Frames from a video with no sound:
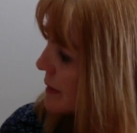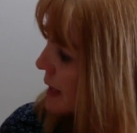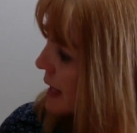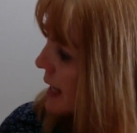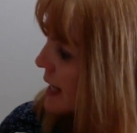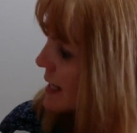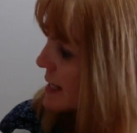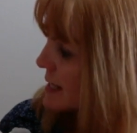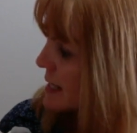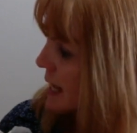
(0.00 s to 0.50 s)

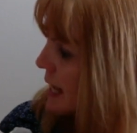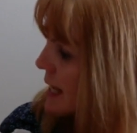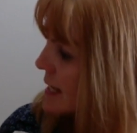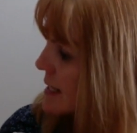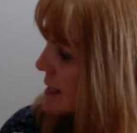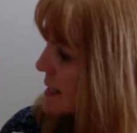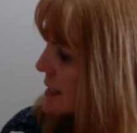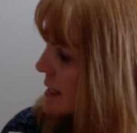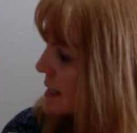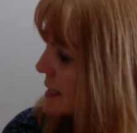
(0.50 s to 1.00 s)
It
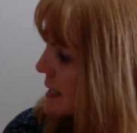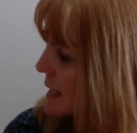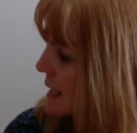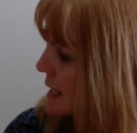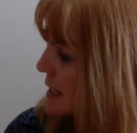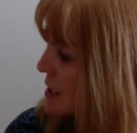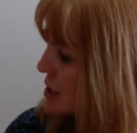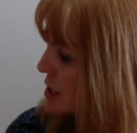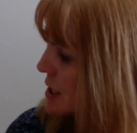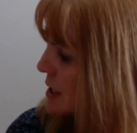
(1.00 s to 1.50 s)
tasted
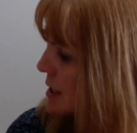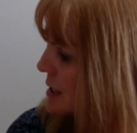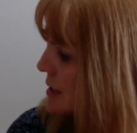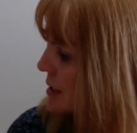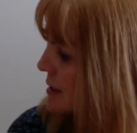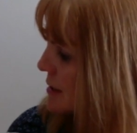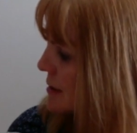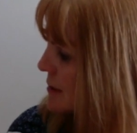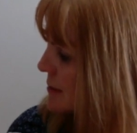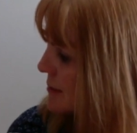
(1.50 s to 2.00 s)

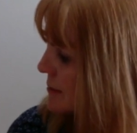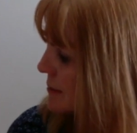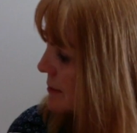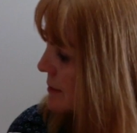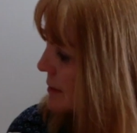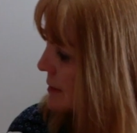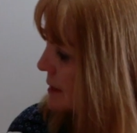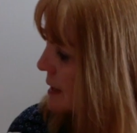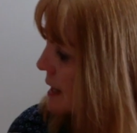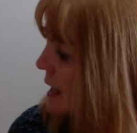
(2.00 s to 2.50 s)
delicious.
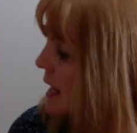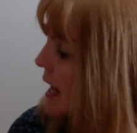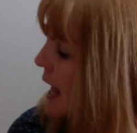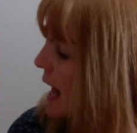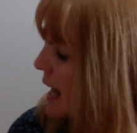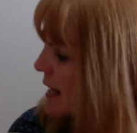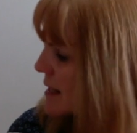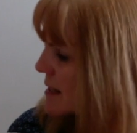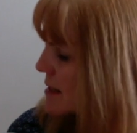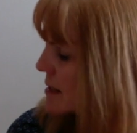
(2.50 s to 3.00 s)

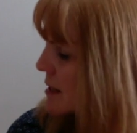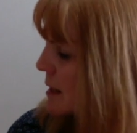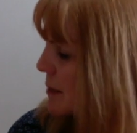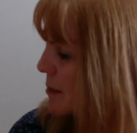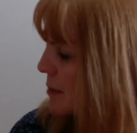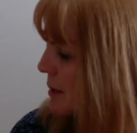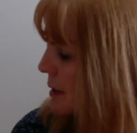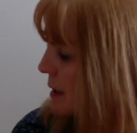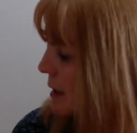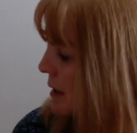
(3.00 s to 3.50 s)
At
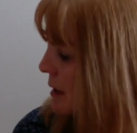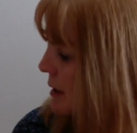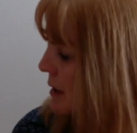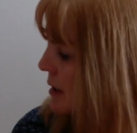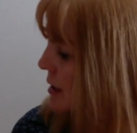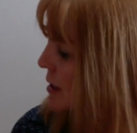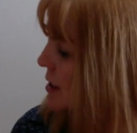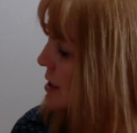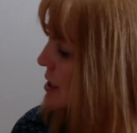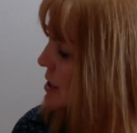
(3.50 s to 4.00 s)
supper,
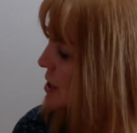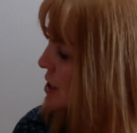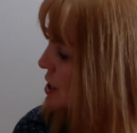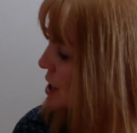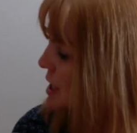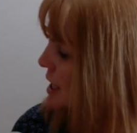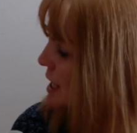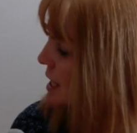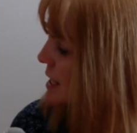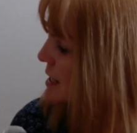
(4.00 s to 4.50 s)

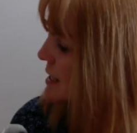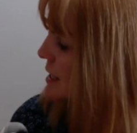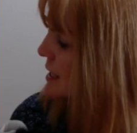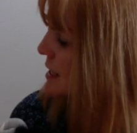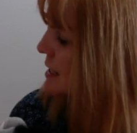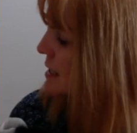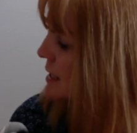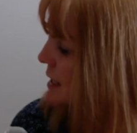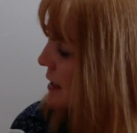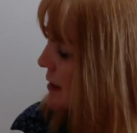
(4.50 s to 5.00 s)

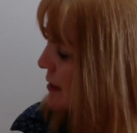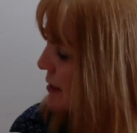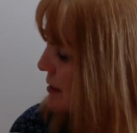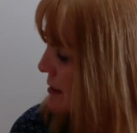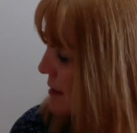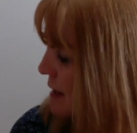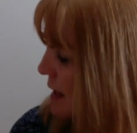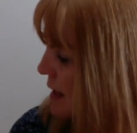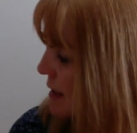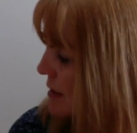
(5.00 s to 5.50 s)
Jesus
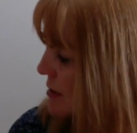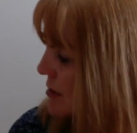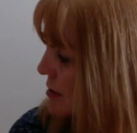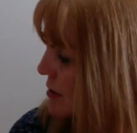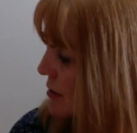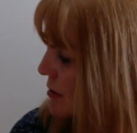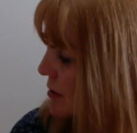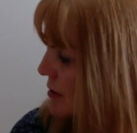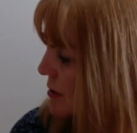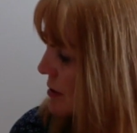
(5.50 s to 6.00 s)
thanked
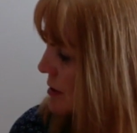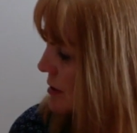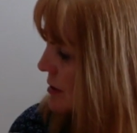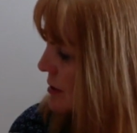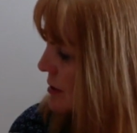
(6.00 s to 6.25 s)
God